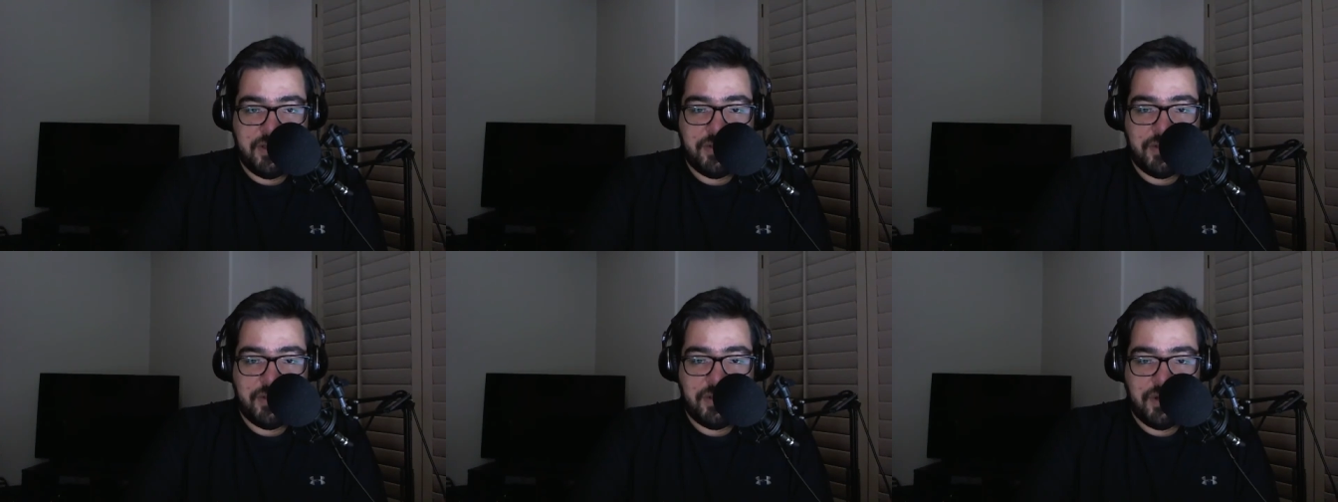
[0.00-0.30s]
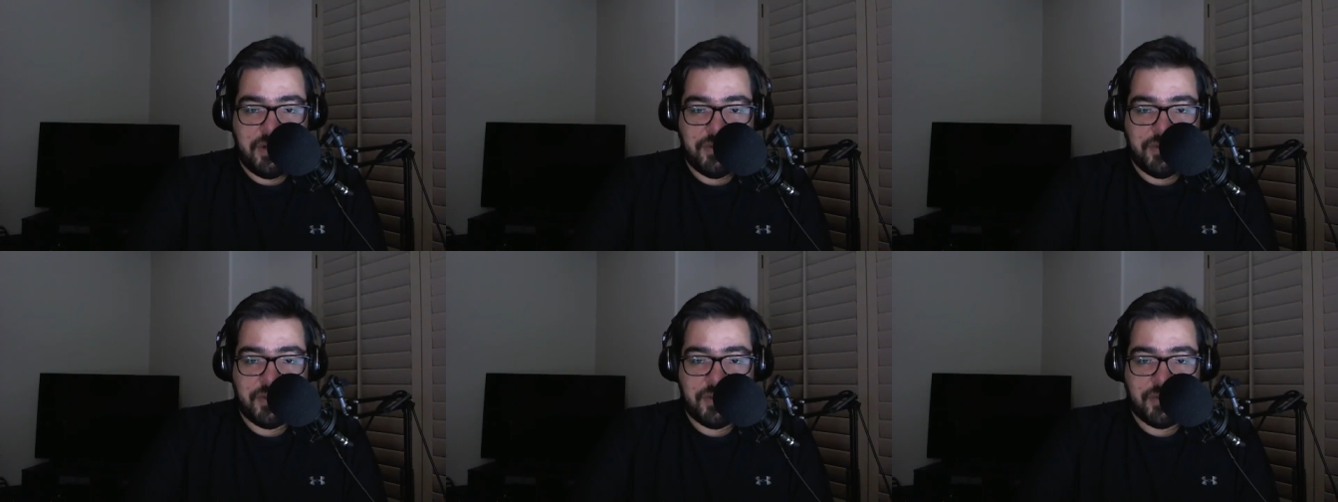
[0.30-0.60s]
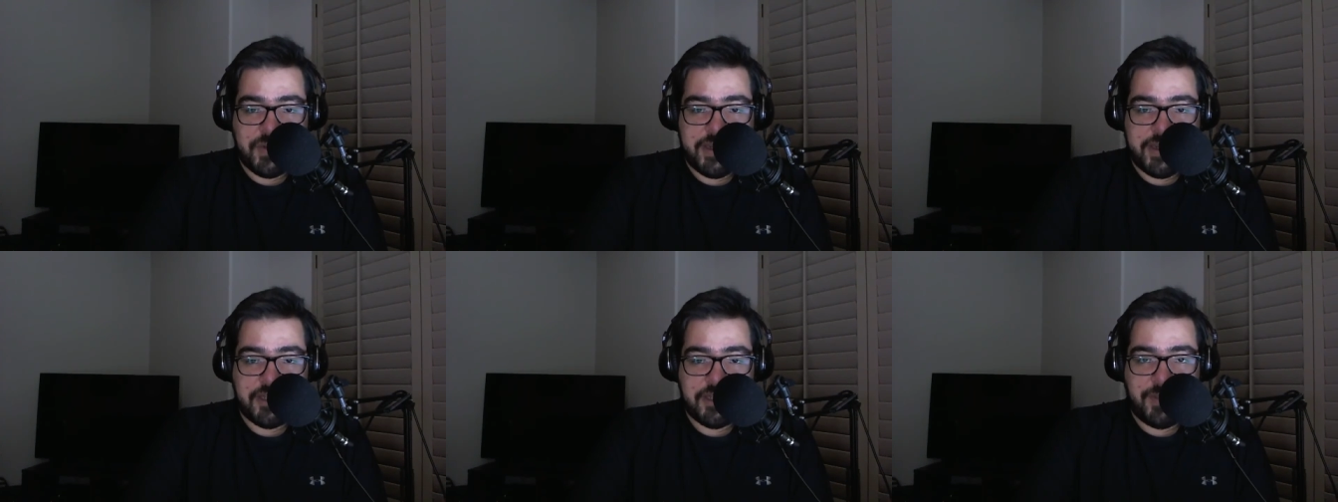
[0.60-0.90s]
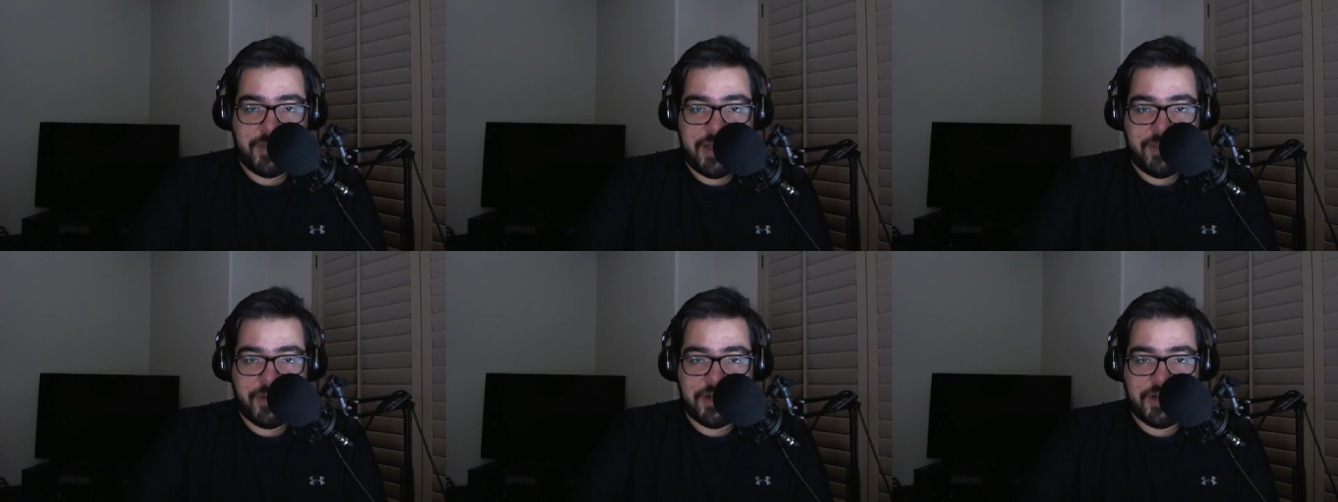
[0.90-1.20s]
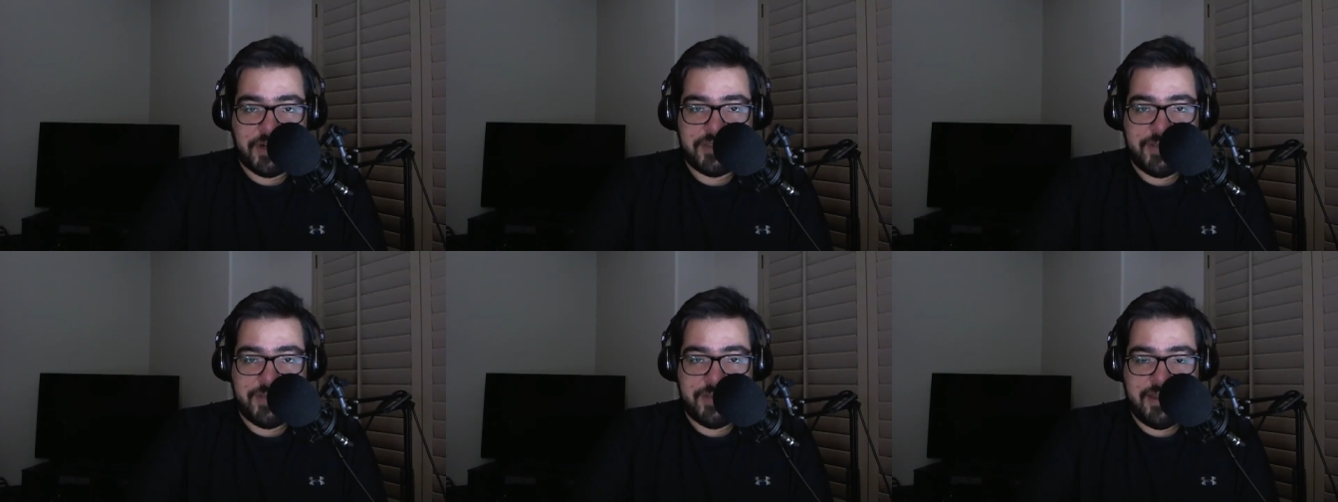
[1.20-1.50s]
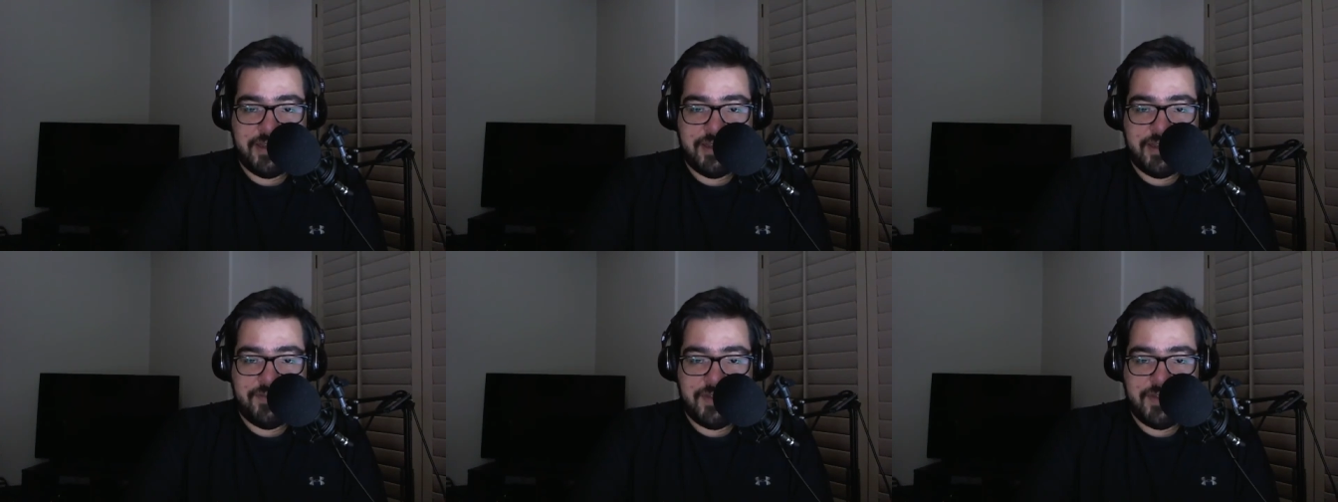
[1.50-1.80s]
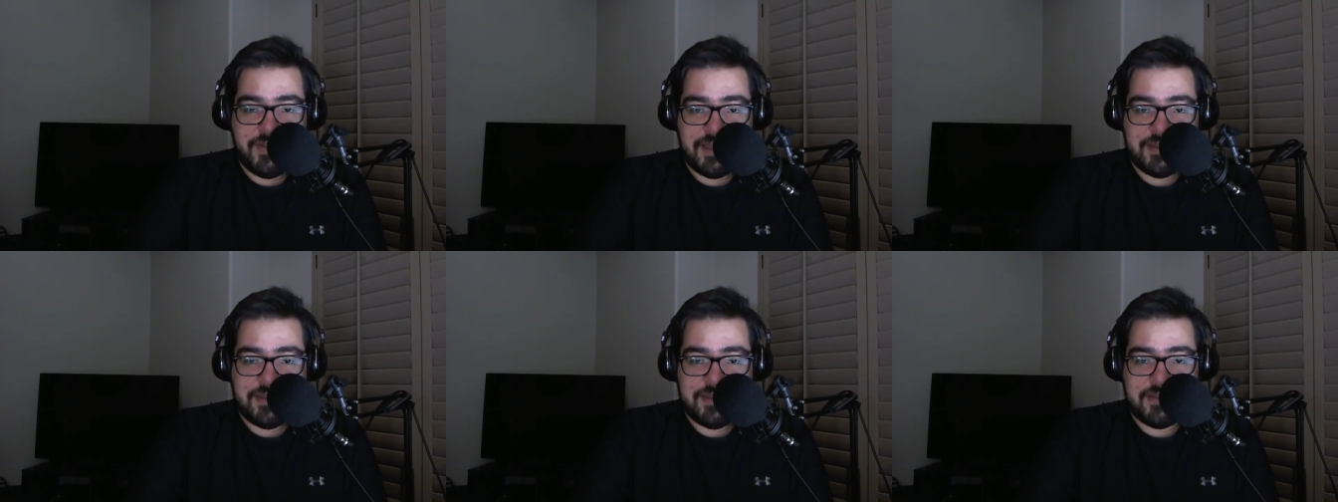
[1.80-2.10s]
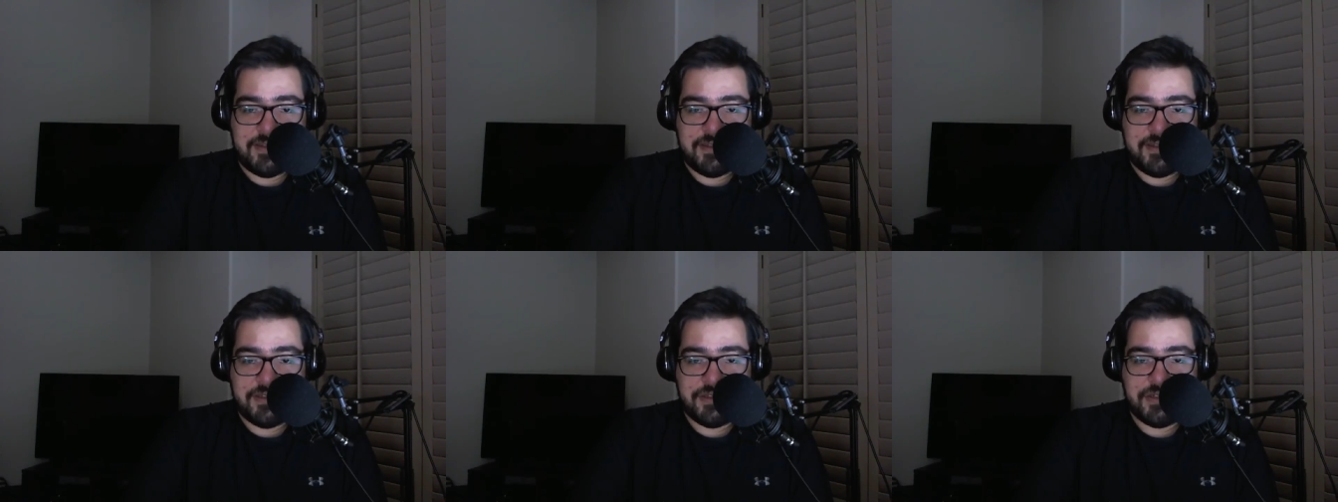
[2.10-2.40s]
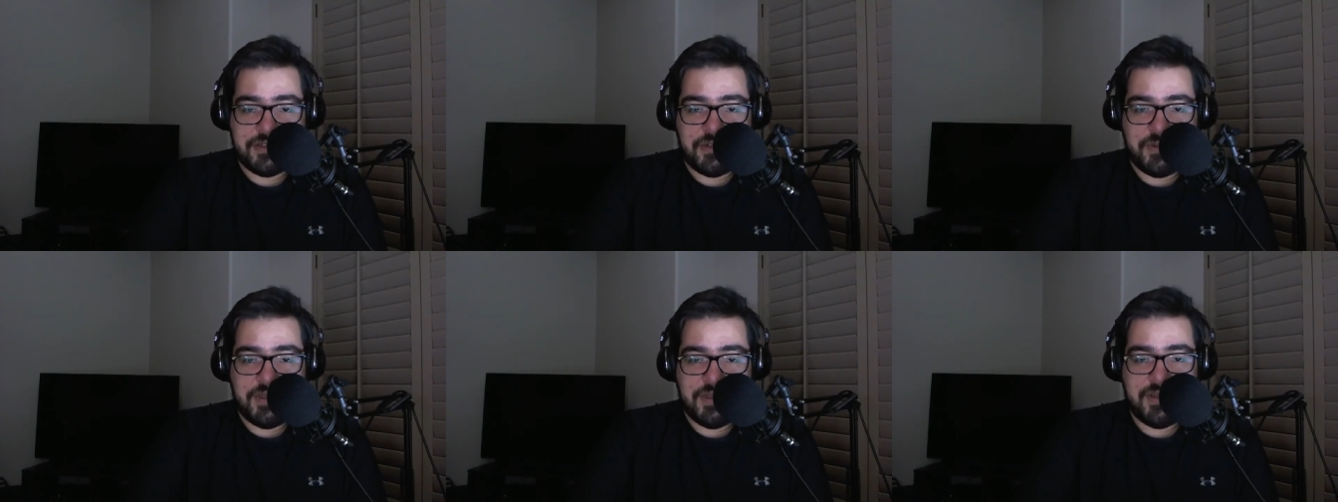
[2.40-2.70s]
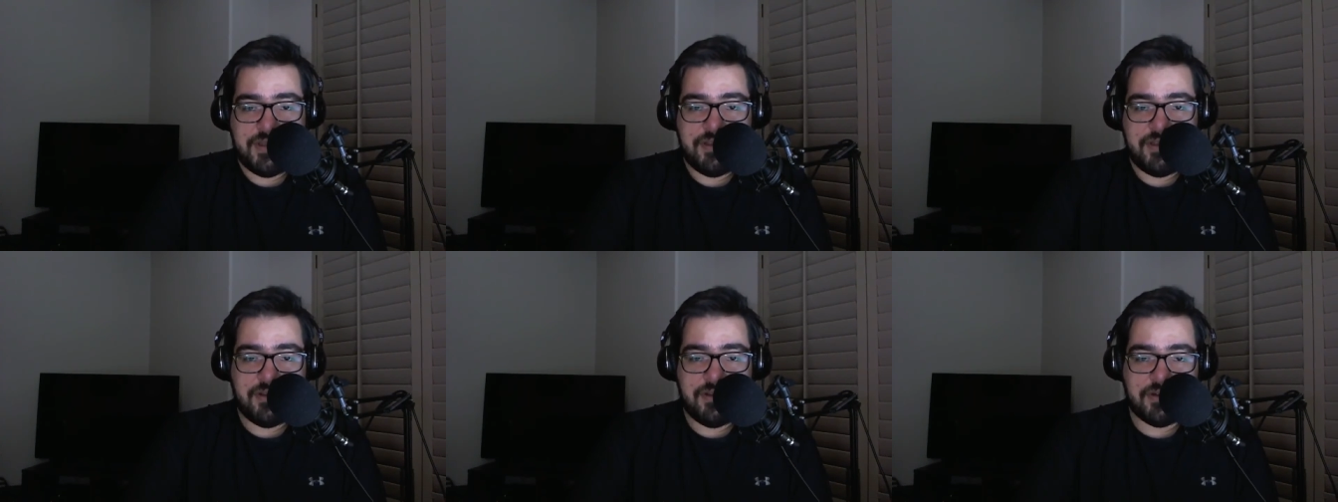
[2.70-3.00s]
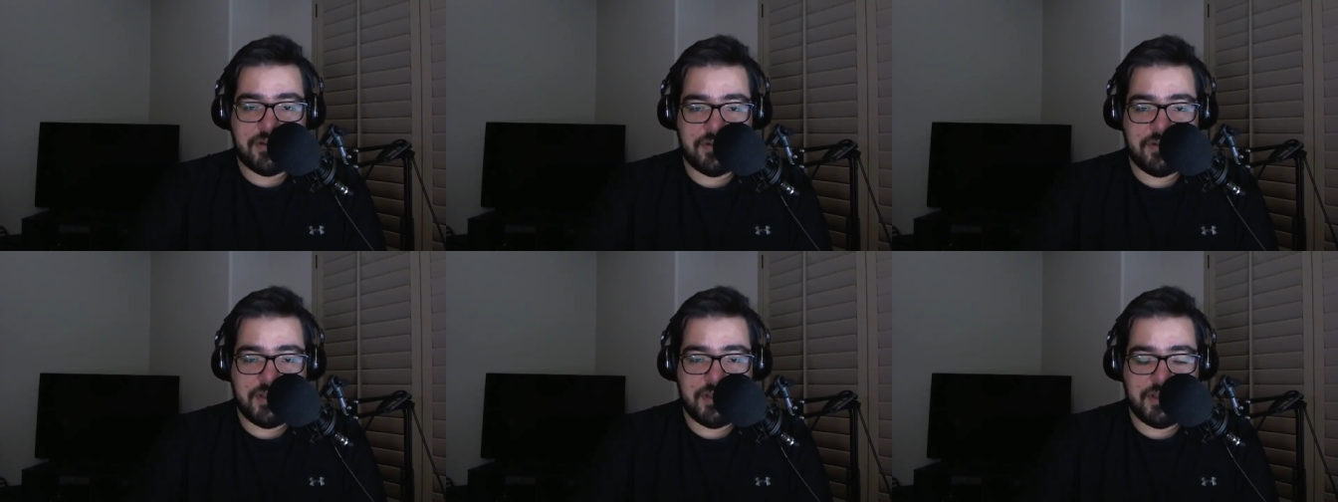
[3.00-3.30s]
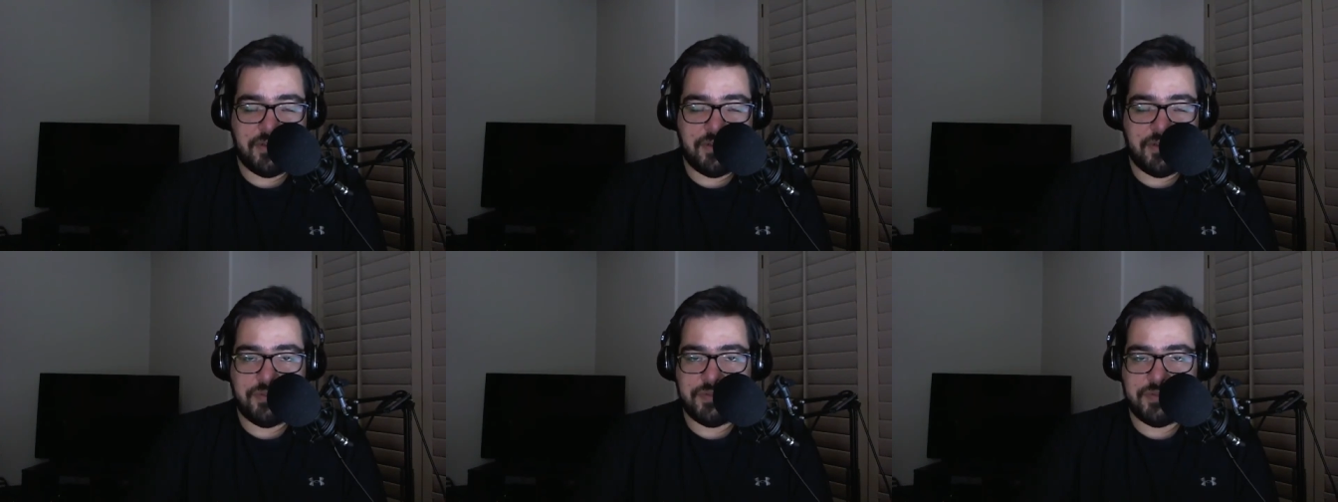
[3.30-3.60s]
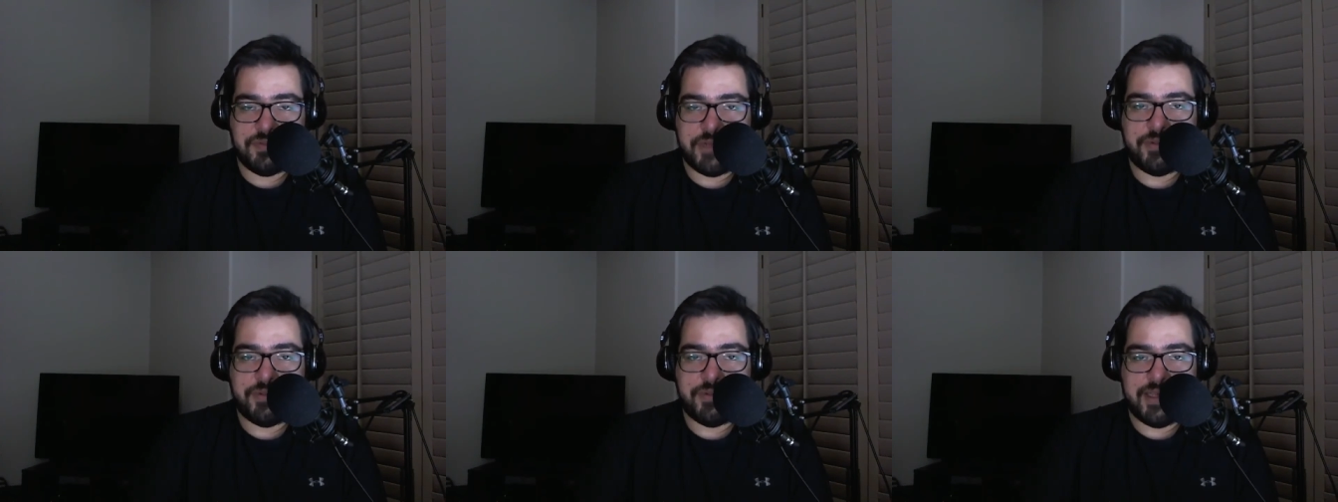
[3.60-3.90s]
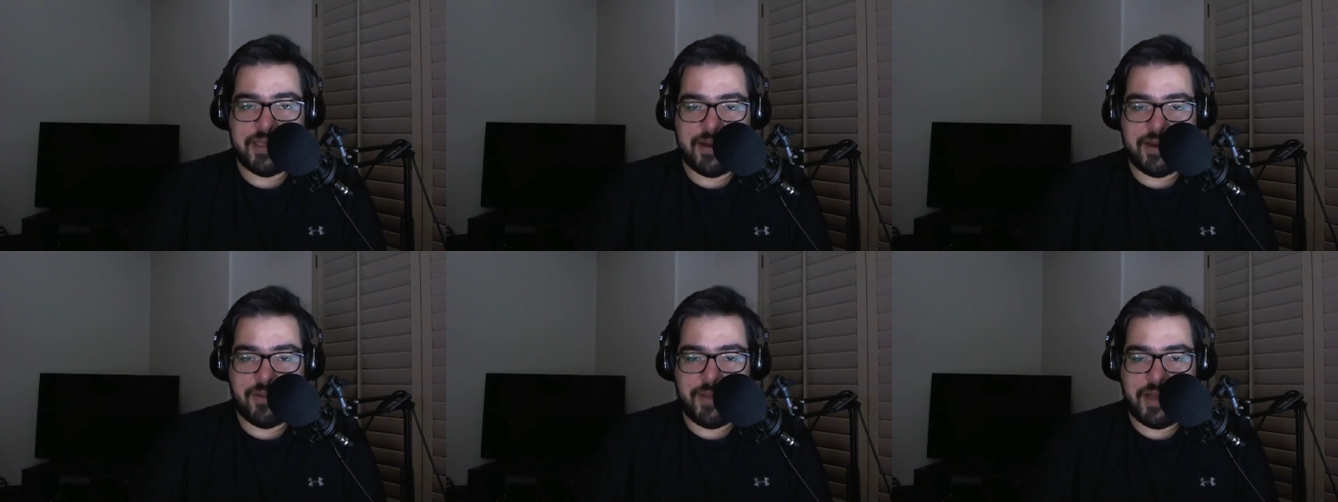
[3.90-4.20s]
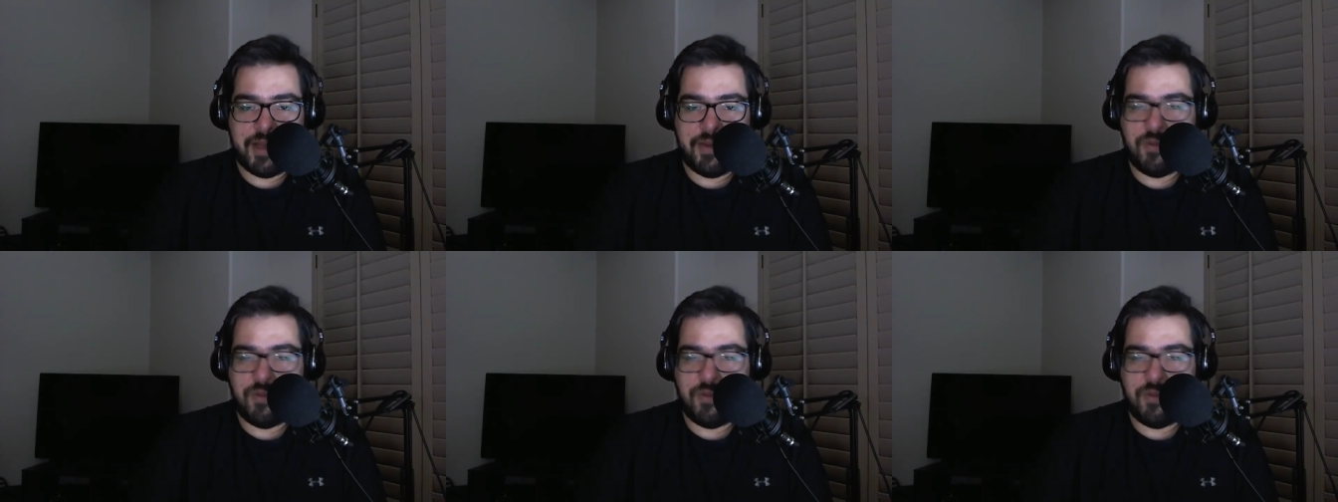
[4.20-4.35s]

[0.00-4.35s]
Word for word: you go through the ranks by participating in events and just showing that you're, that you genuinely care about it.